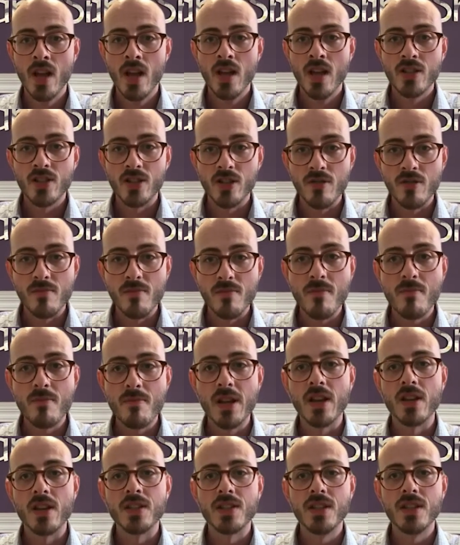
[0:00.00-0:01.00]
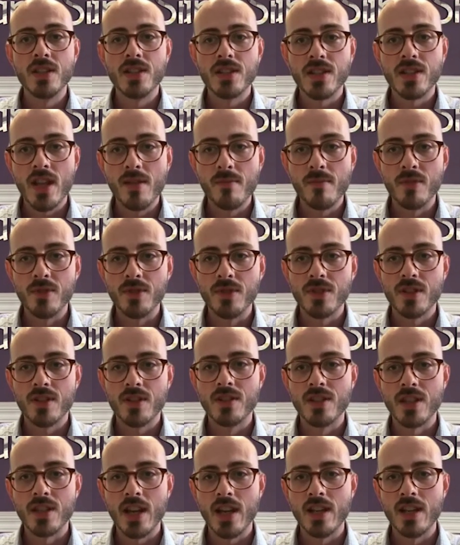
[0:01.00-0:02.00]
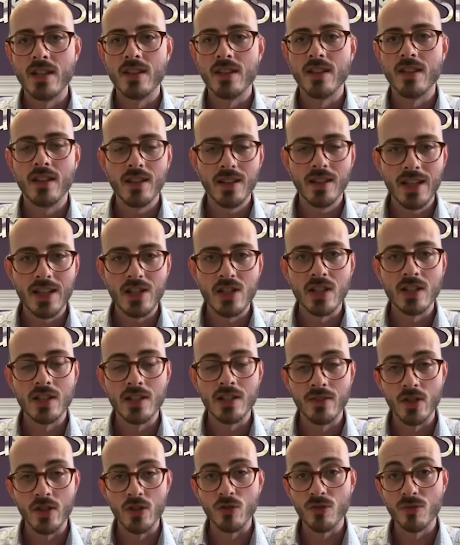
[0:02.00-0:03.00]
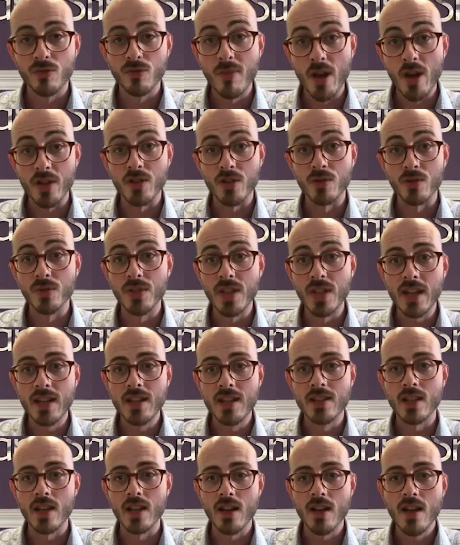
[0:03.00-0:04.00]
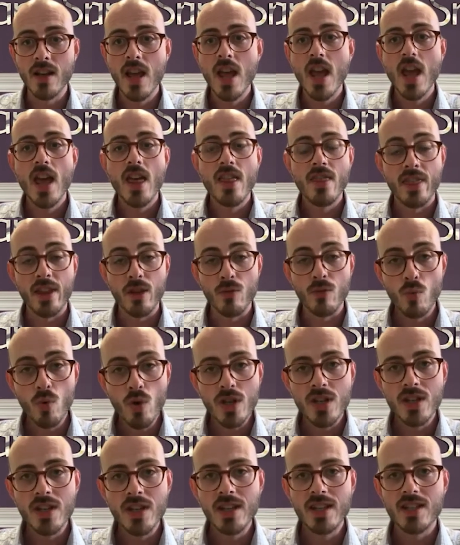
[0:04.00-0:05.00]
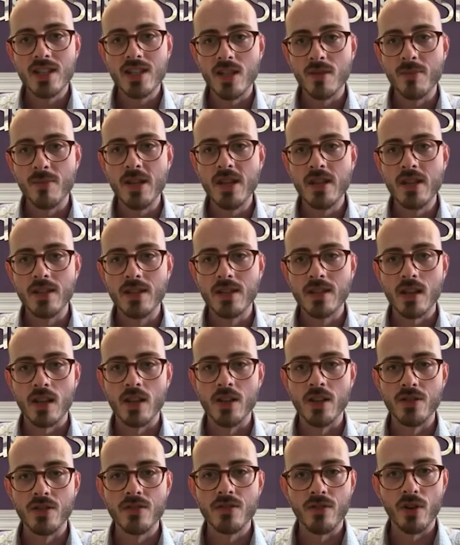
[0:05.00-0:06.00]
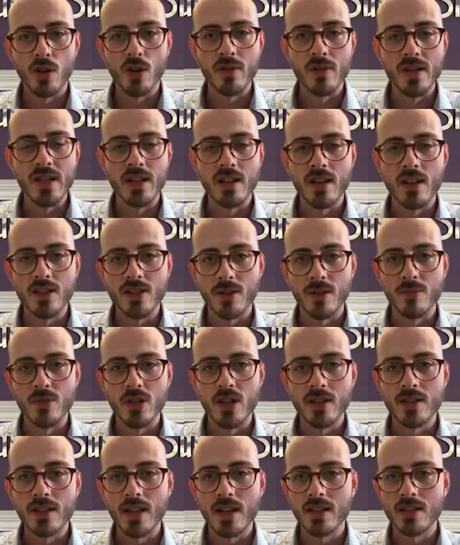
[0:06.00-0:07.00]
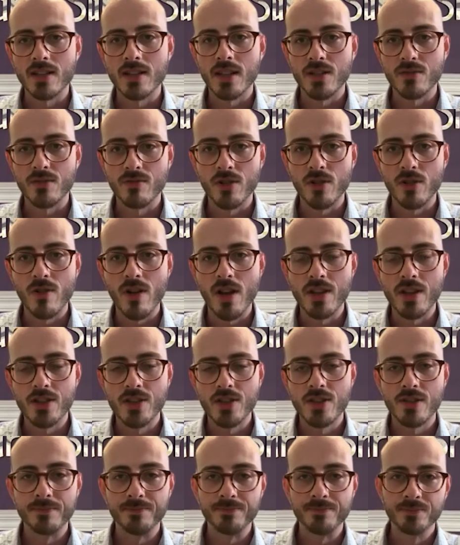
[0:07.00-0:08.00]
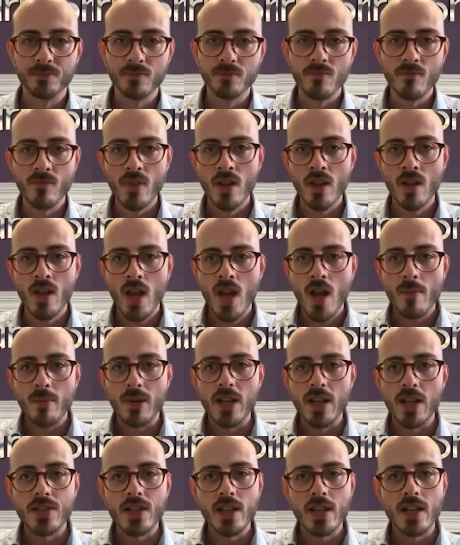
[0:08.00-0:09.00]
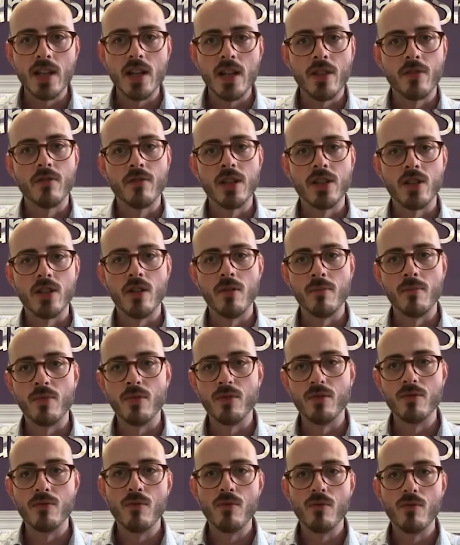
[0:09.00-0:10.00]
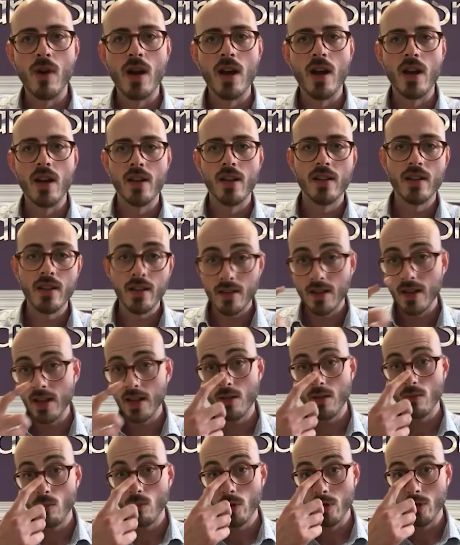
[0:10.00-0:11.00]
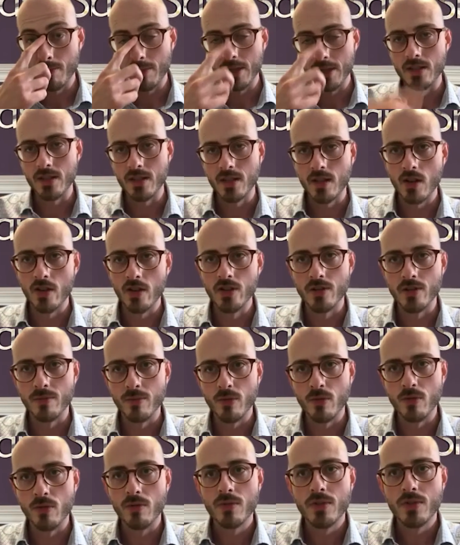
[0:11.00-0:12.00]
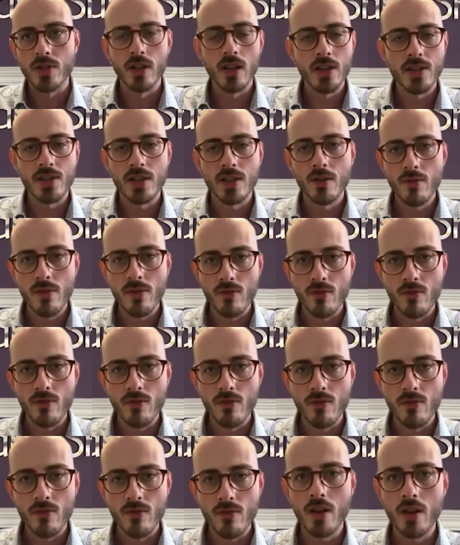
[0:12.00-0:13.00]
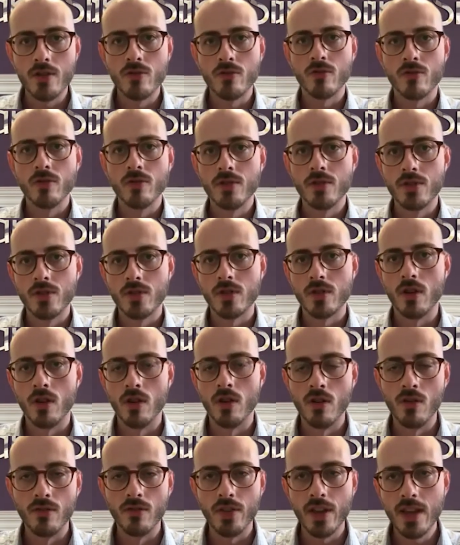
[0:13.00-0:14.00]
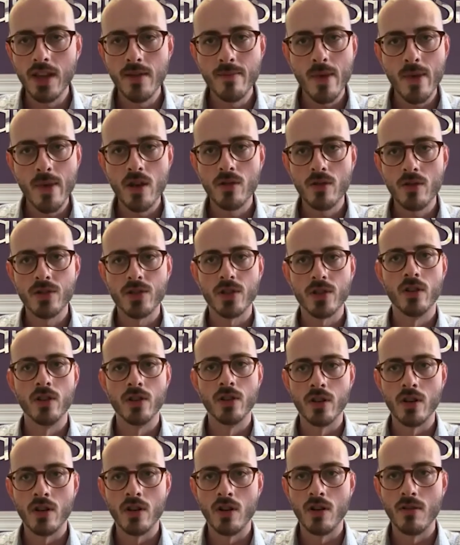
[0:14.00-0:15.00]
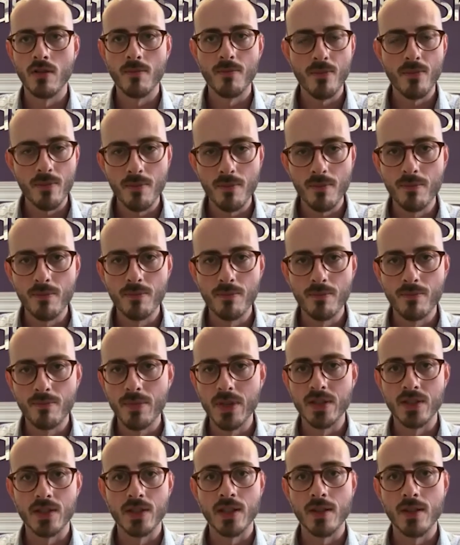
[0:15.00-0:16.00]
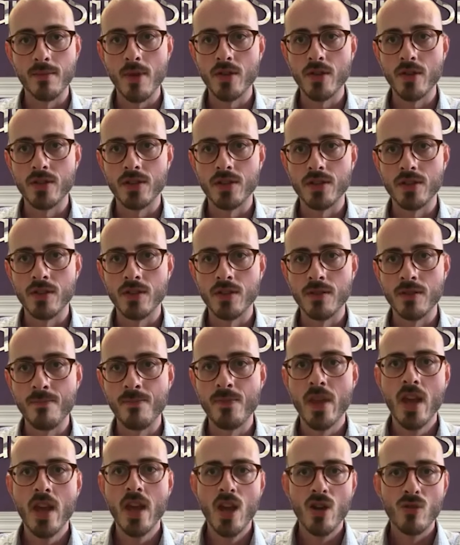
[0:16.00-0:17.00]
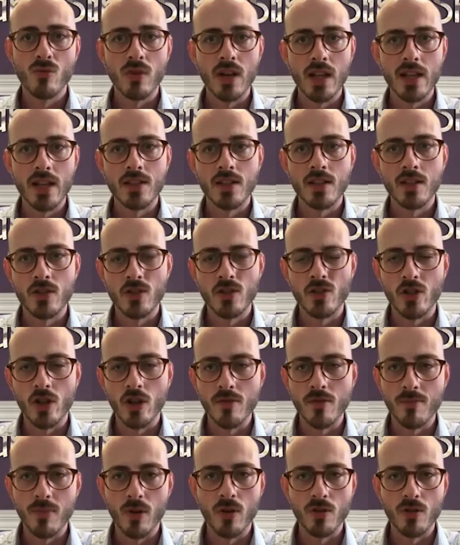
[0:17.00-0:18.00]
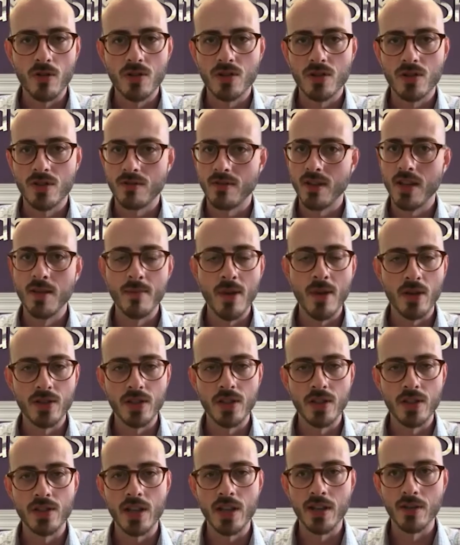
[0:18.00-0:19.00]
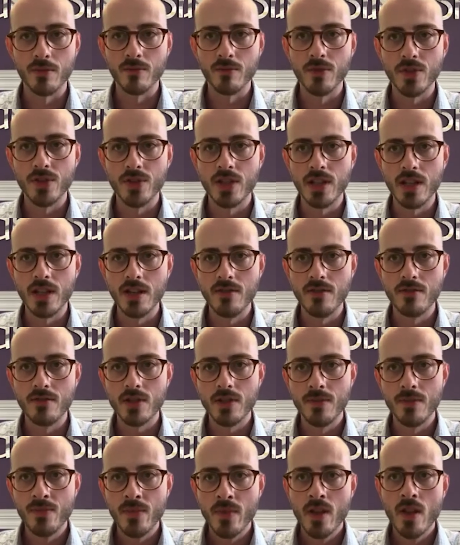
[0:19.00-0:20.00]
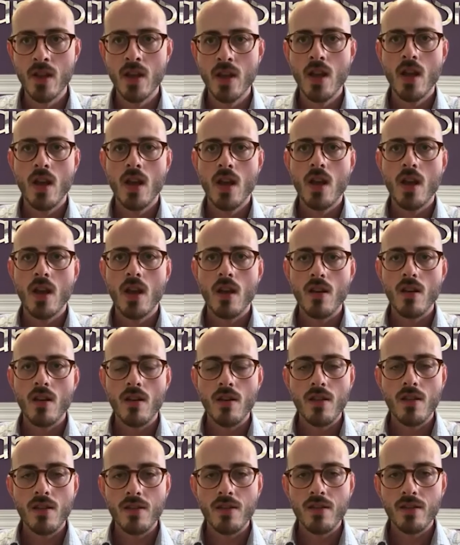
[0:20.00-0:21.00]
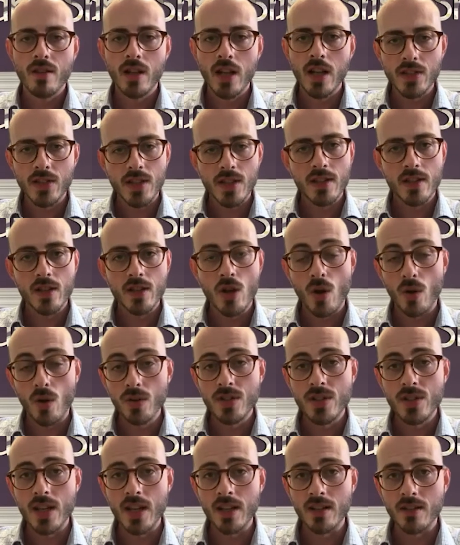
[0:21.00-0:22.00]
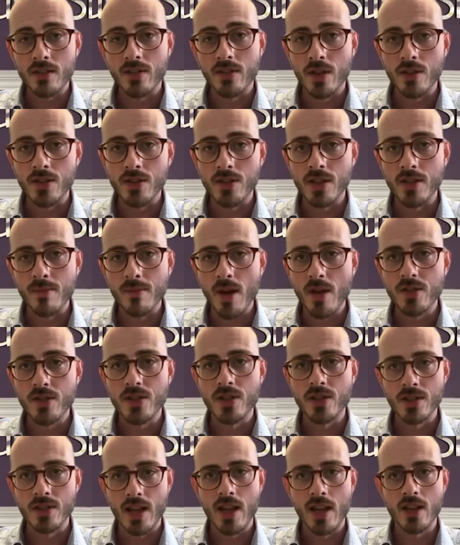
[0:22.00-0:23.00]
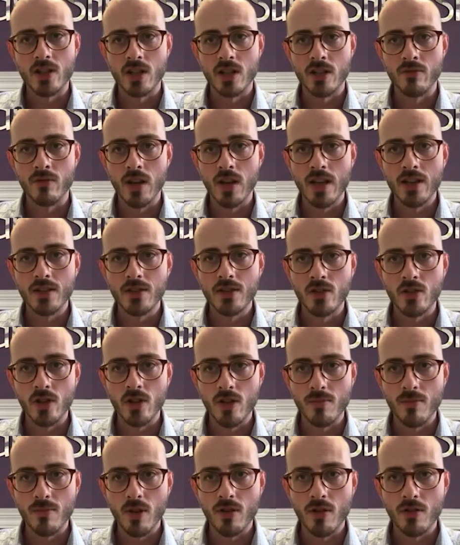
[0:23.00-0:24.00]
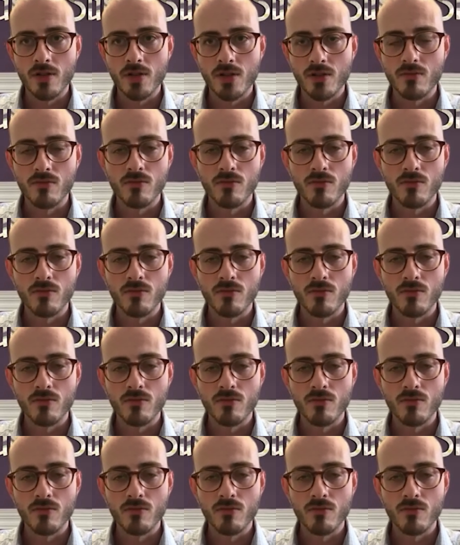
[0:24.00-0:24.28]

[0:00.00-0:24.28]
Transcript: So because these statements contain each individual's personal data, they would need to be disclosed following a subject access request. Let's take another example where it wouldn't be disclosable. So let's say we've got hundreds of emails on our business email system relating to Joe Bloggs, emails he sent and received. Let's say the content of those emails doesn't actually relate to Joe Bloggs.